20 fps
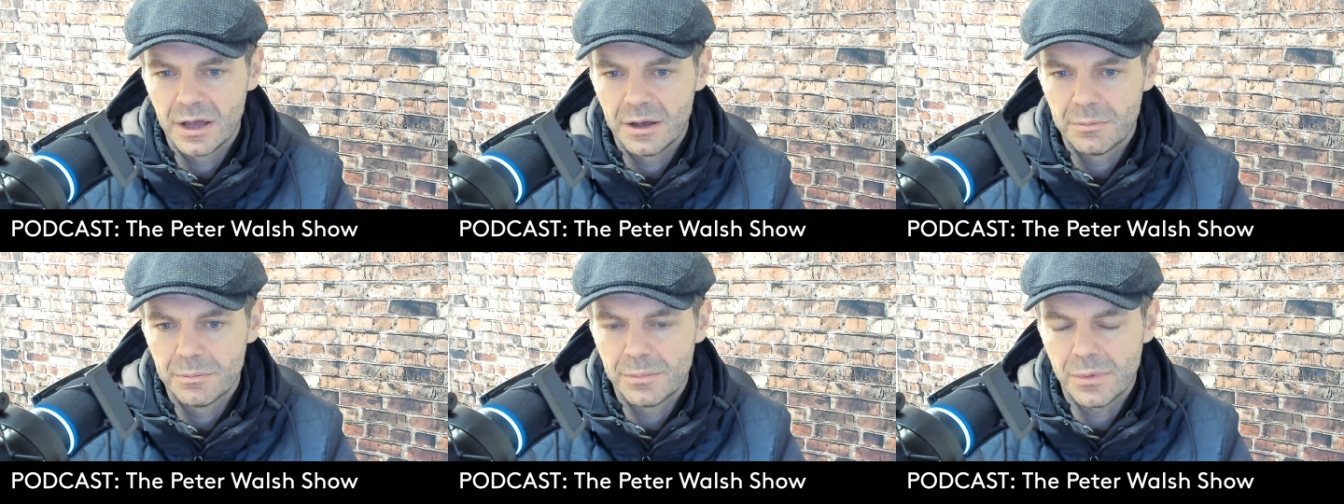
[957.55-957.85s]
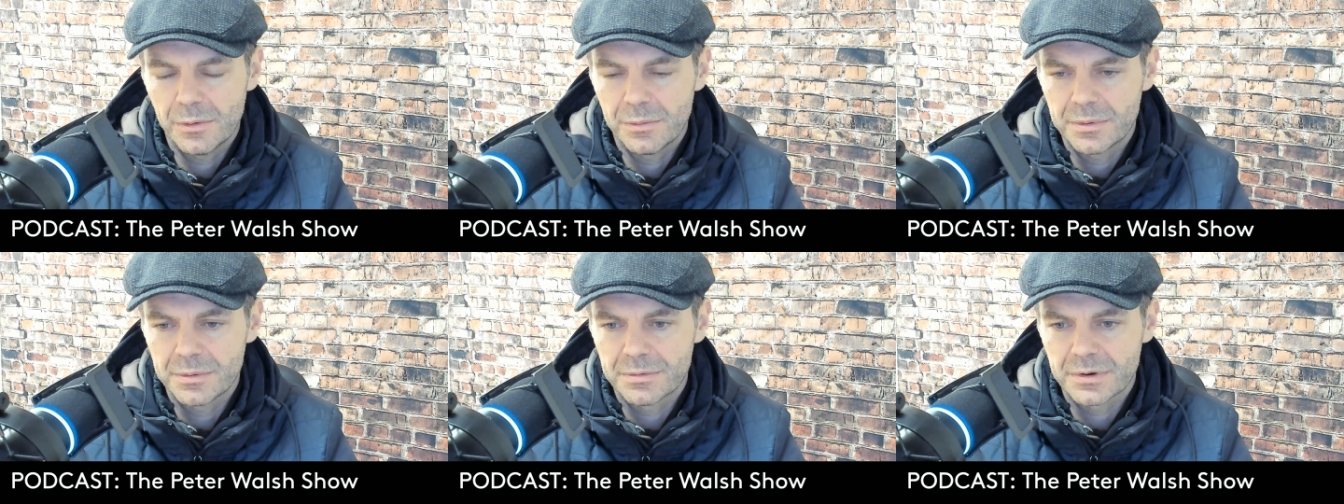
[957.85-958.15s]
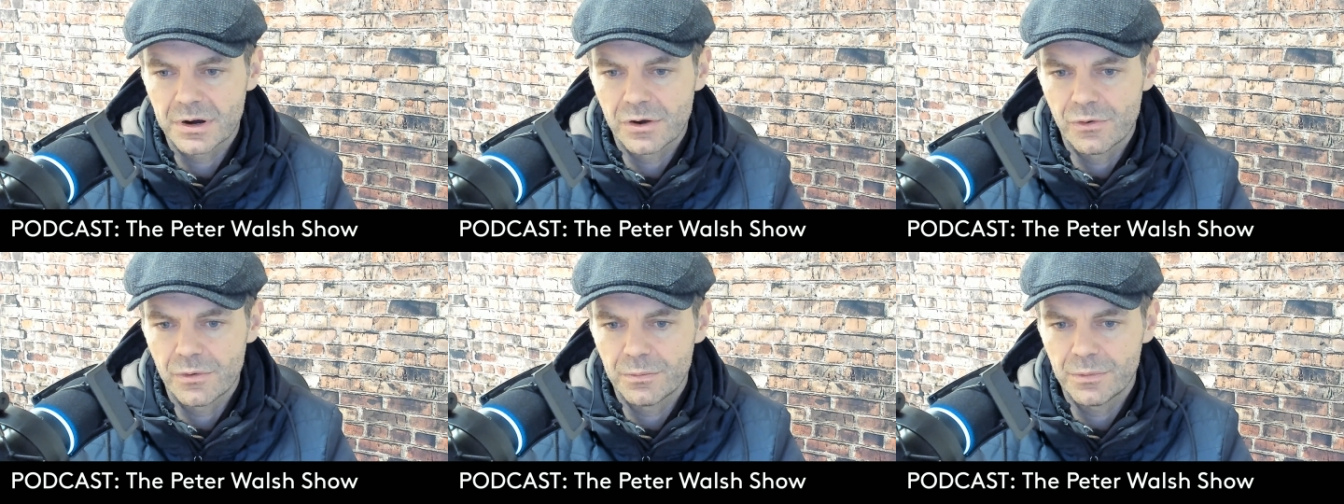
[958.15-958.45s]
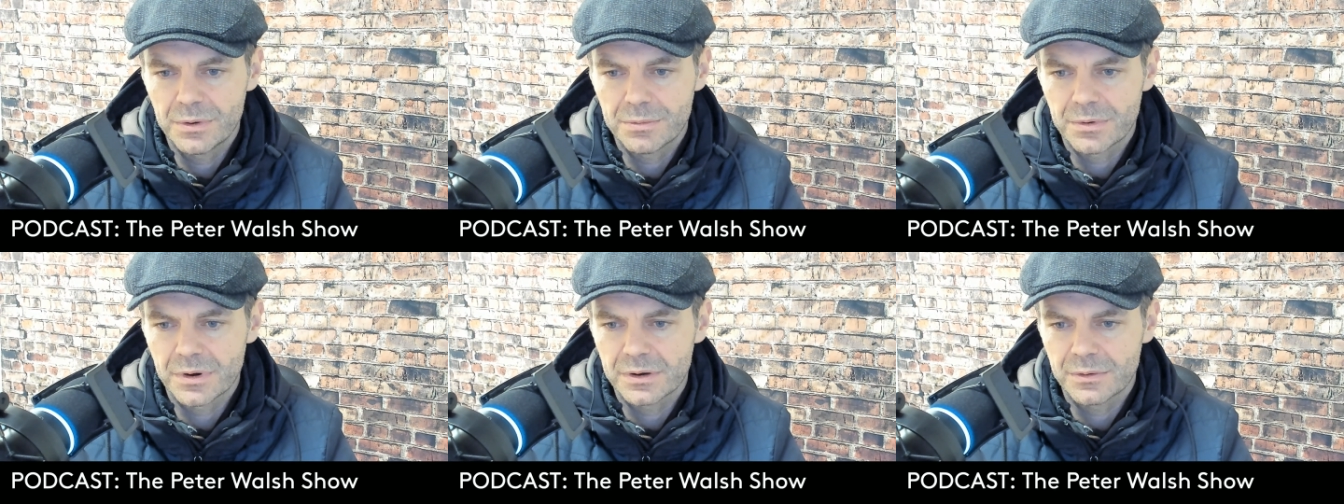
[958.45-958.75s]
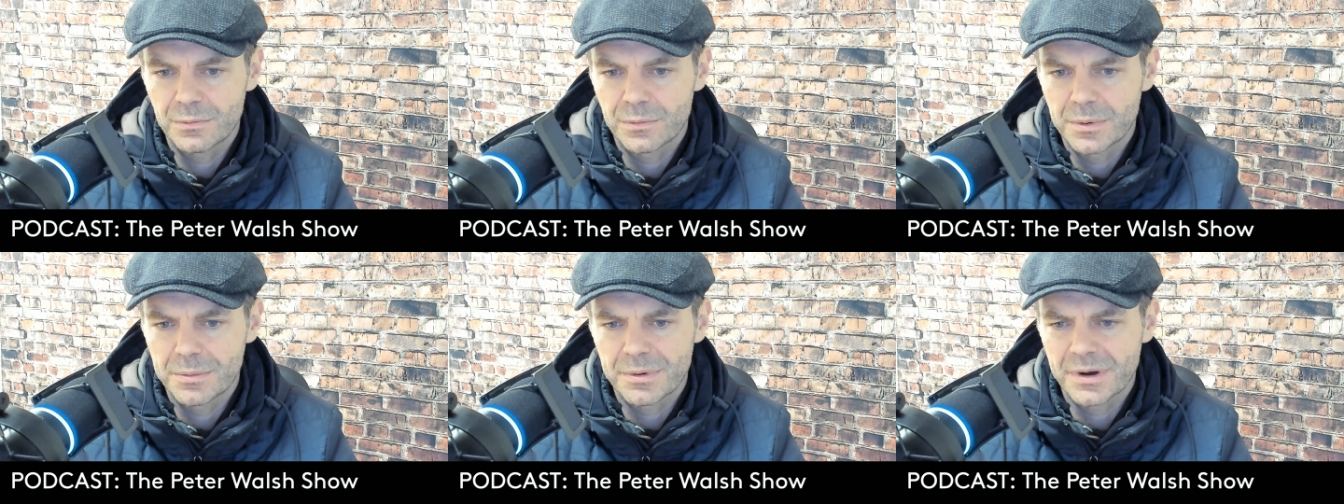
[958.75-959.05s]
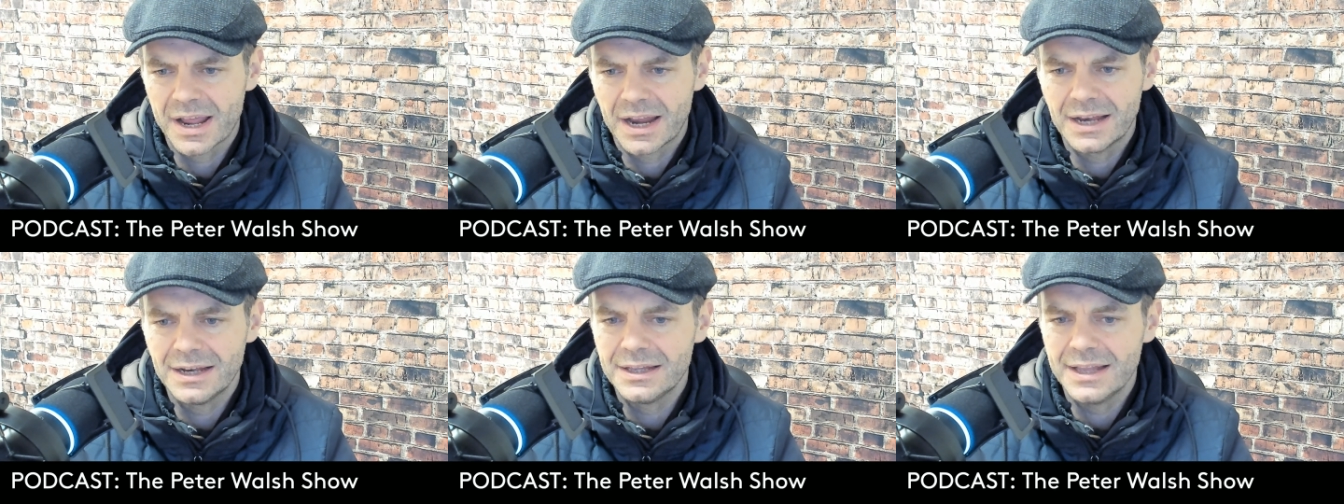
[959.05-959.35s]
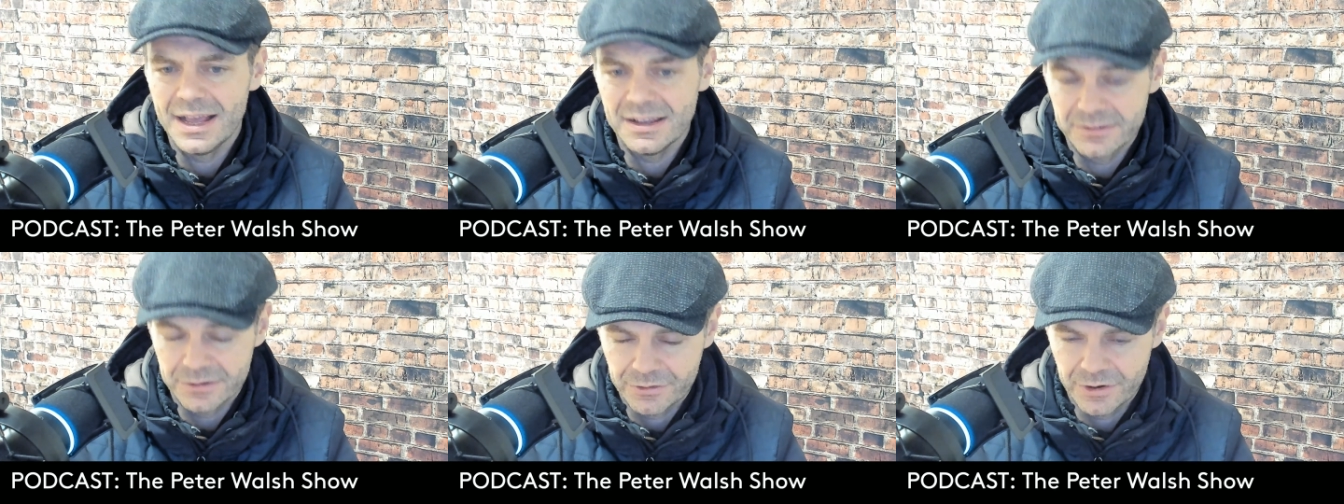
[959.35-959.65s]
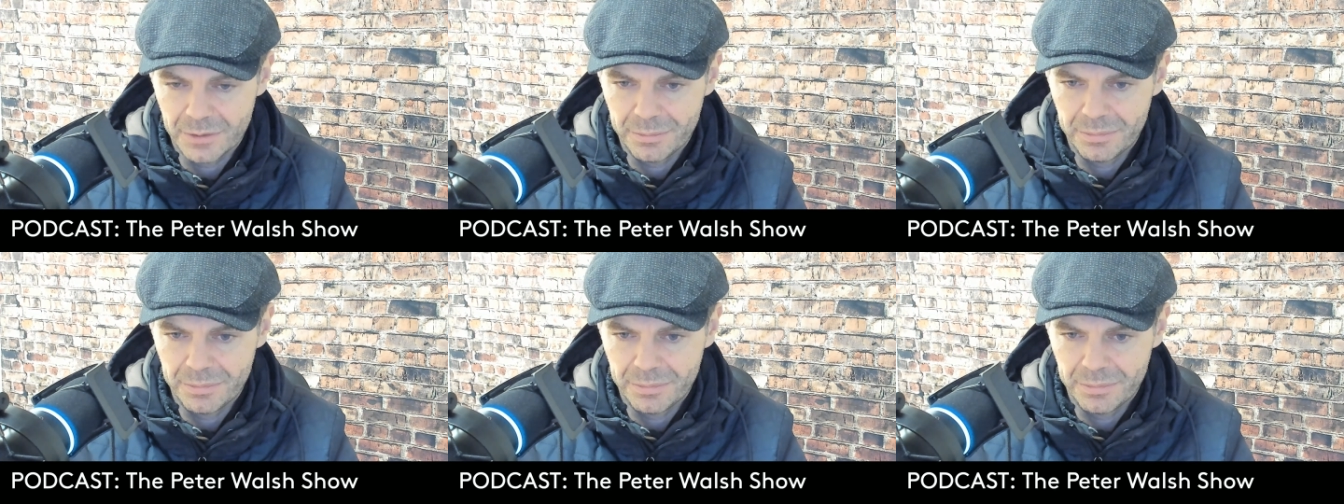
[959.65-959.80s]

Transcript: but we were go- we were we were getting less grip.